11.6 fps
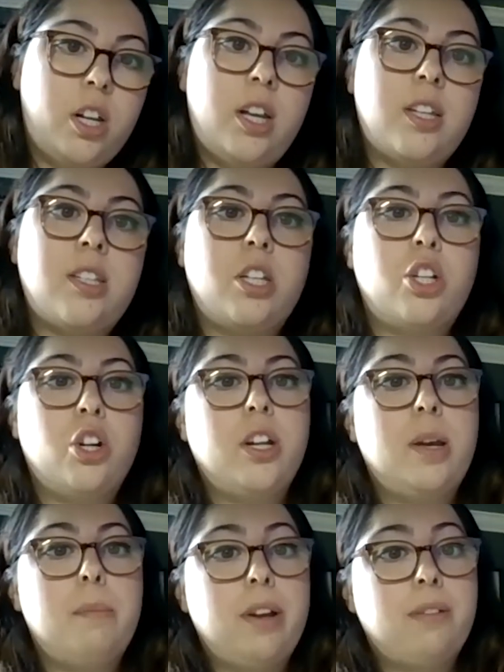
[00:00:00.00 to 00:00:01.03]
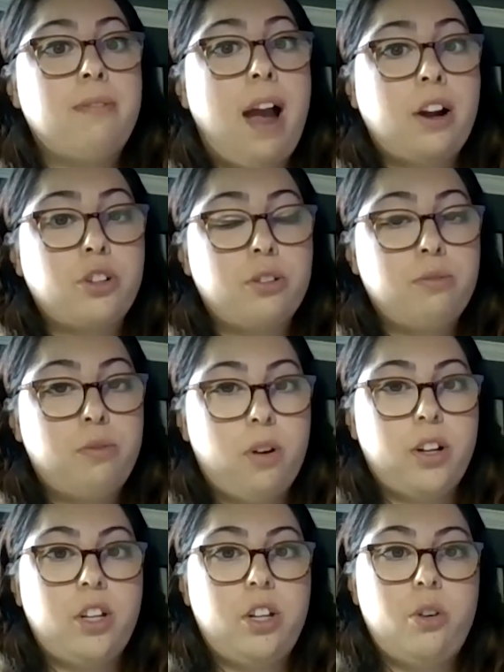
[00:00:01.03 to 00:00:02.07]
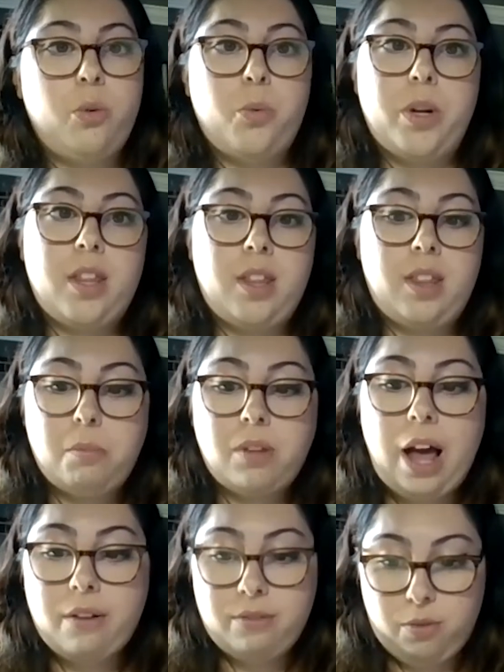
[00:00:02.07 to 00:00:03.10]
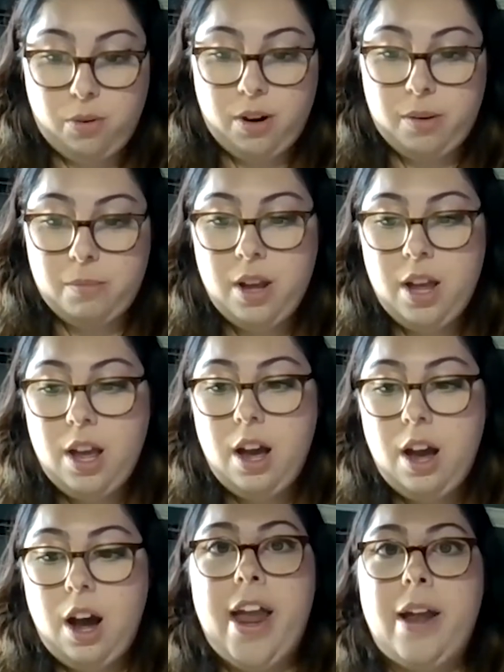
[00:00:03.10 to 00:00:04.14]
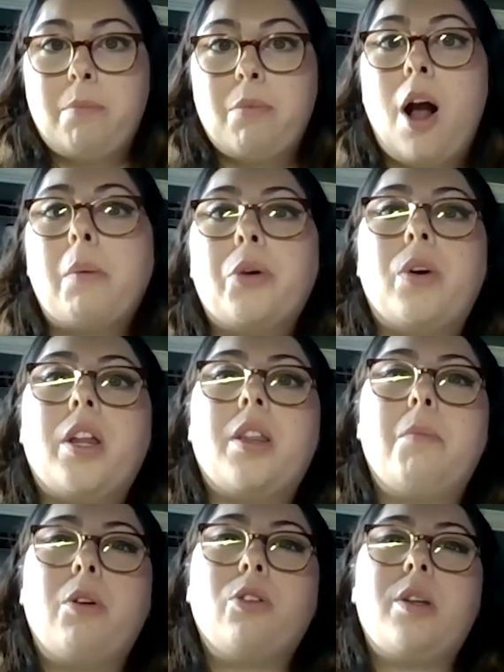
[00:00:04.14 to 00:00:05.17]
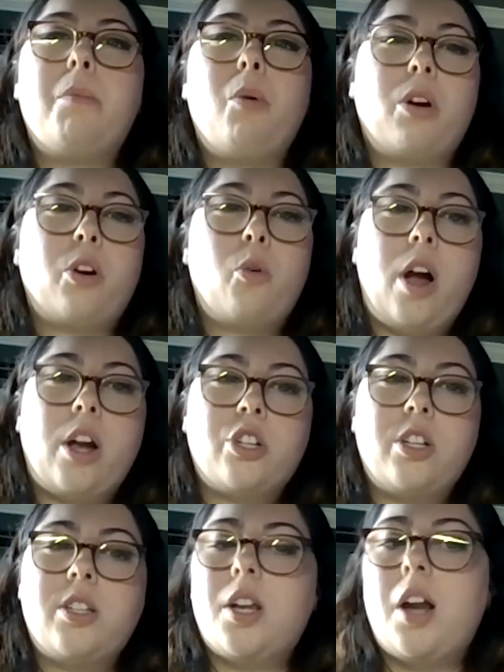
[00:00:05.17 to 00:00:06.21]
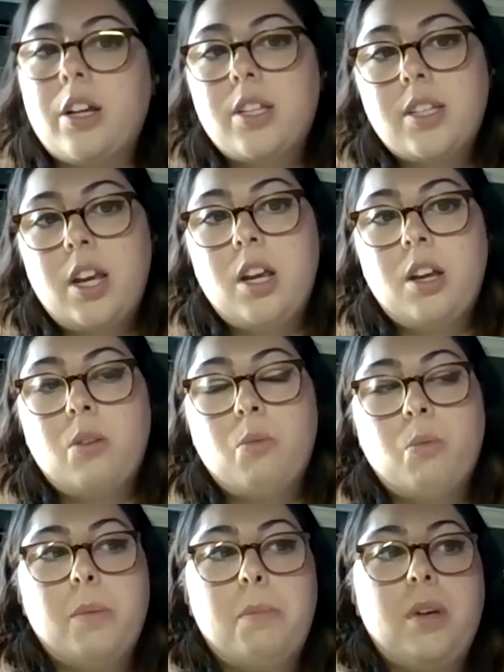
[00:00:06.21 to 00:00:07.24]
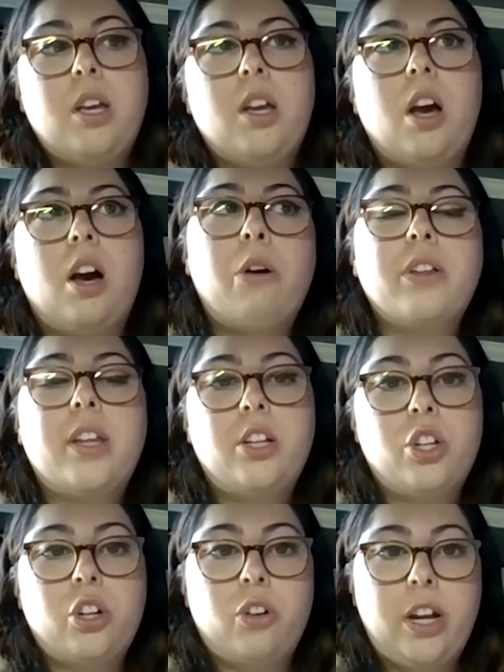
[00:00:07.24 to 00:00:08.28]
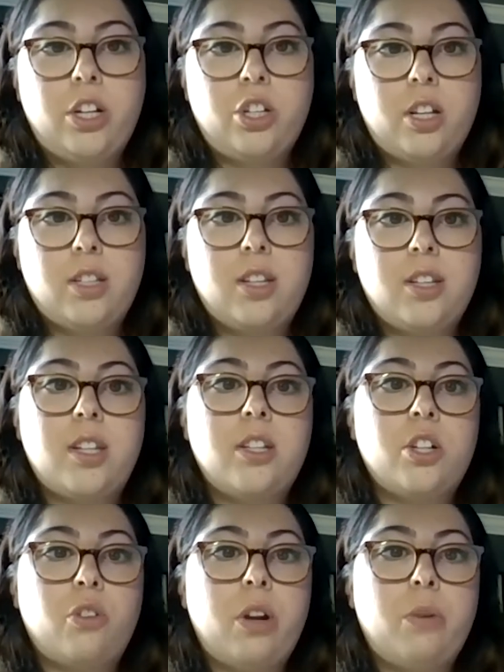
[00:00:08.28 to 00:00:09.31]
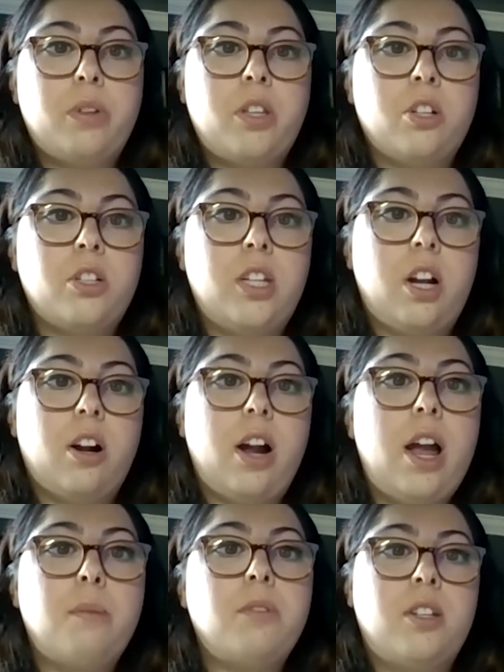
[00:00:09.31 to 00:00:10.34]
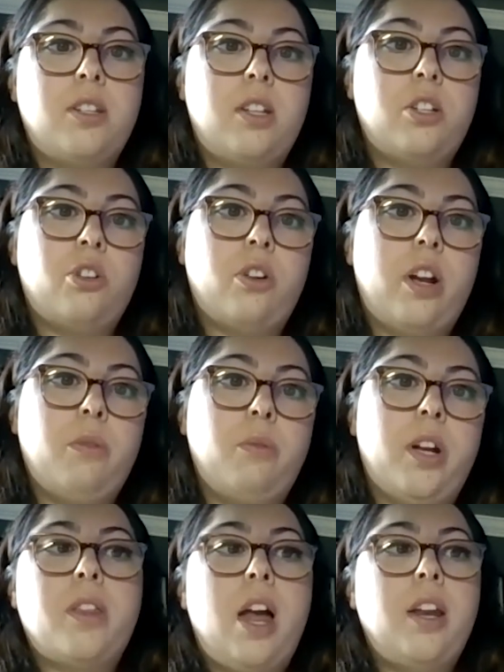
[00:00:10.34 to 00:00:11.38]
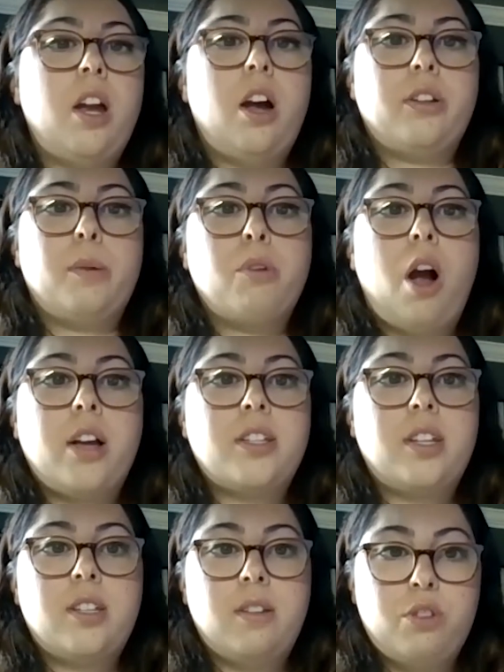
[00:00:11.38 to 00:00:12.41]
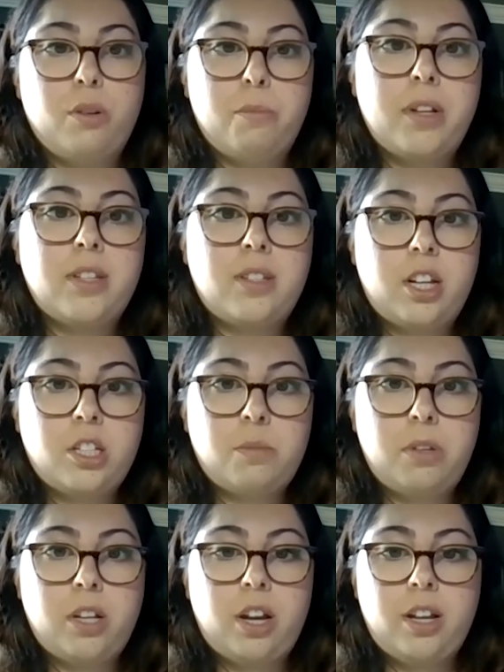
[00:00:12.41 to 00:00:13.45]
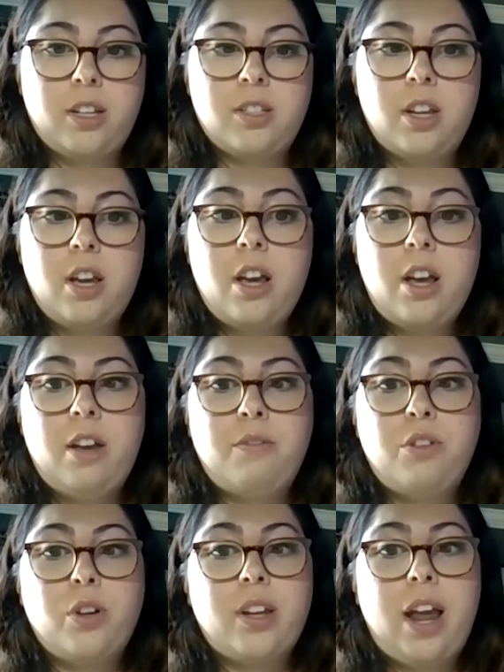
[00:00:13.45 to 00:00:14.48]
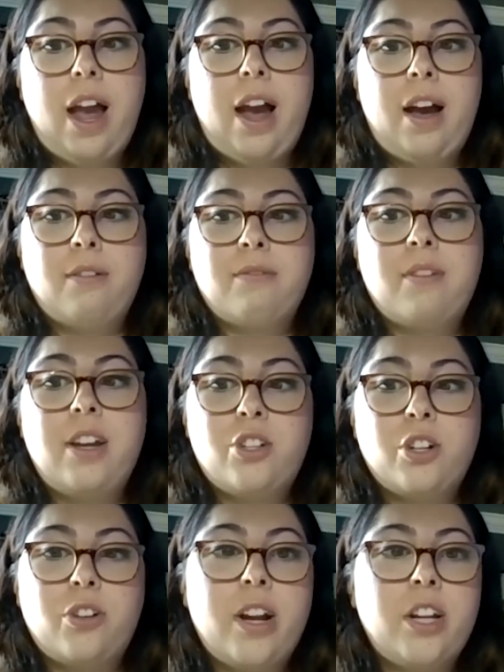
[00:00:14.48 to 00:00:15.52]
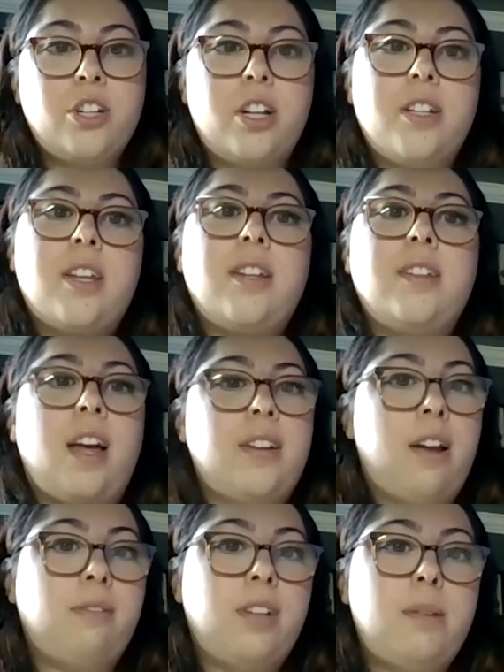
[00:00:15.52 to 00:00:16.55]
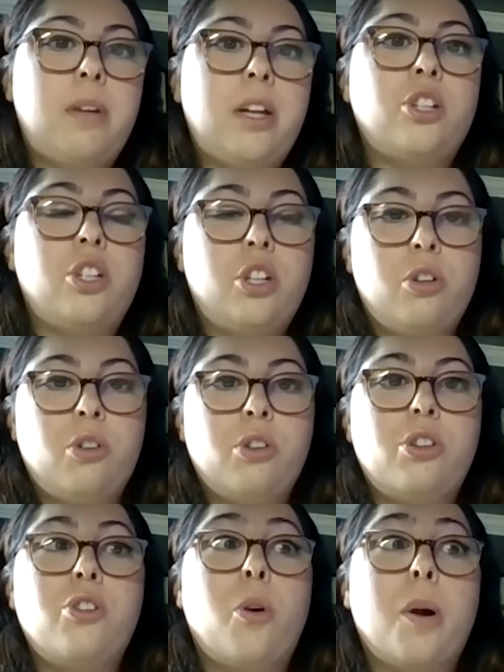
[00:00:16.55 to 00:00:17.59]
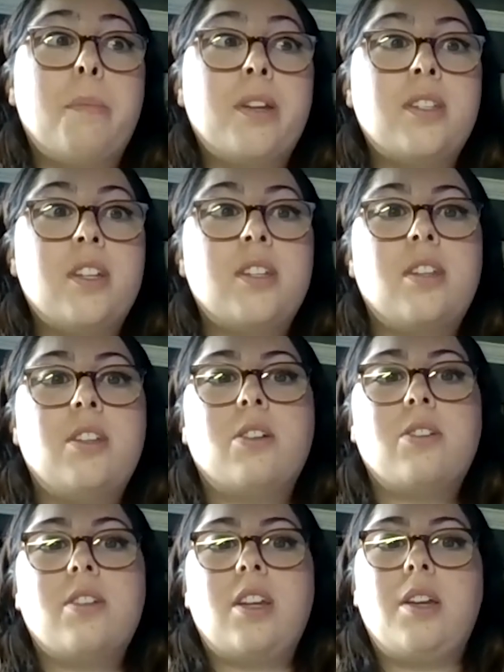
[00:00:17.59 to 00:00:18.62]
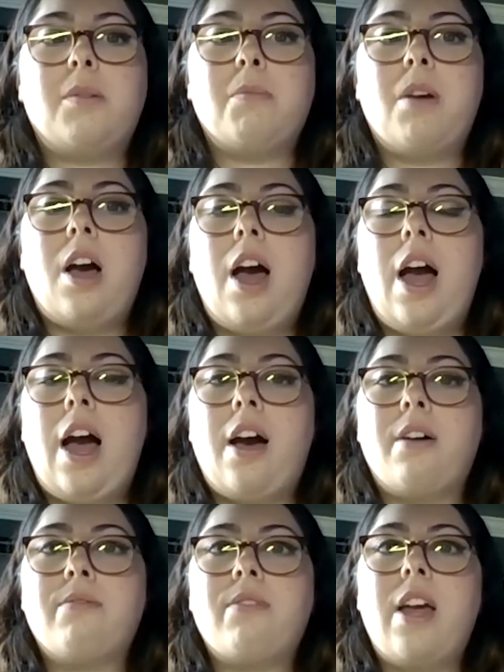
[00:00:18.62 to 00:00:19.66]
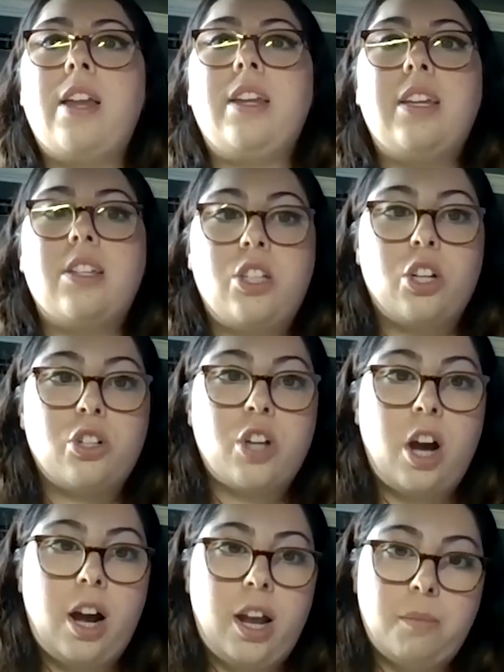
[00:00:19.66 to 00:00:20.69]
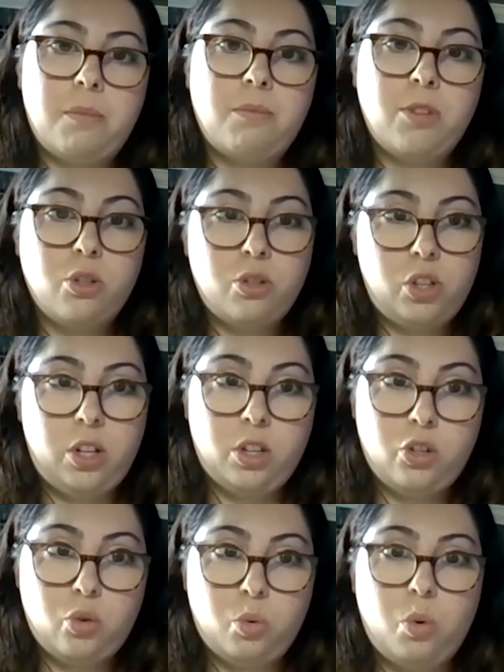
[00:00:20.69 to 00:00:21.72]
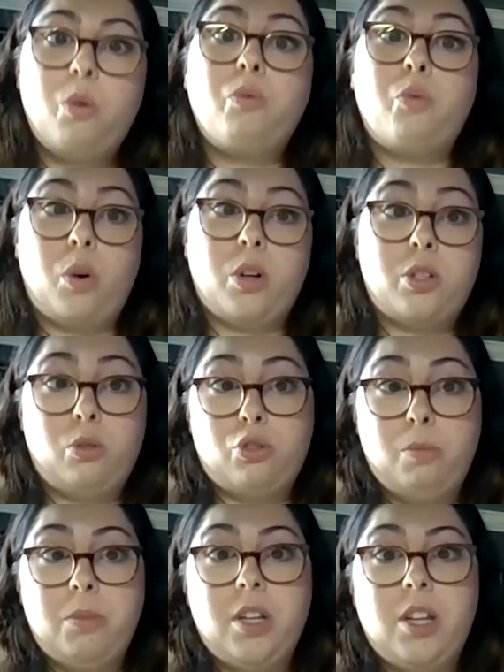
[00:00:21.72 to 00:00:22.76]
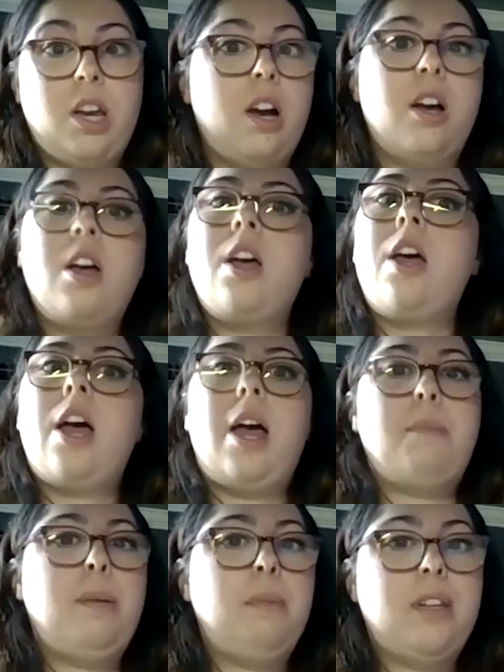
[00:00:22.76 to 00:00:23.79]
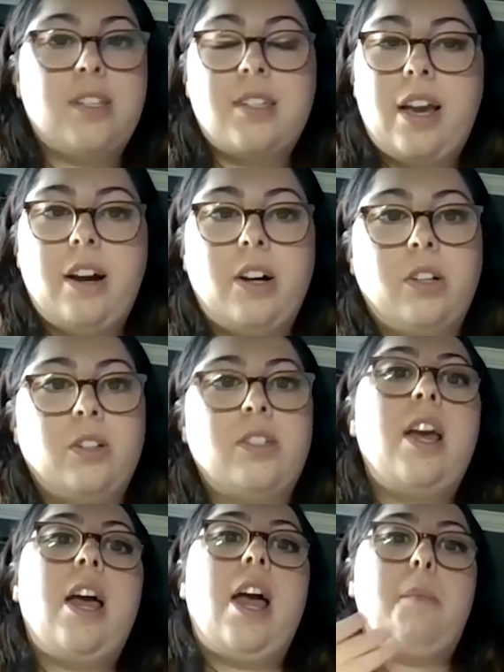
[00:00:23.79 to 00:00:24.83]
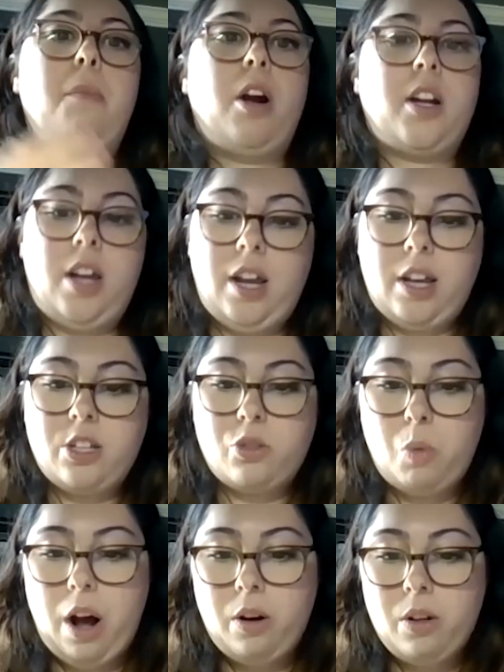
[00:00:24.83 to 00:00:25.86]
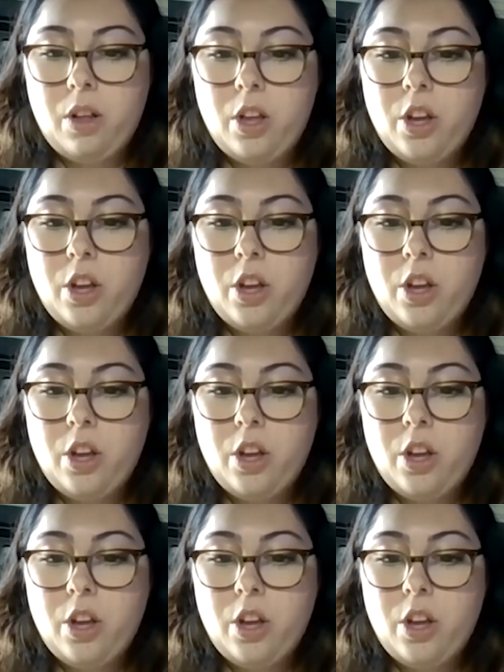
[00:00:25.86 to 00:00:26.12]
Is security a big factor for you within the platform? And probably one of the most important questions that I say would be, how are the integrations? Does it integrate with your CRM? Does it integrate with any other process of your business? Because if you can have integrations, that definitely makes your business and your team have an easier time using the tool for social media and maybe sales and marketing as well.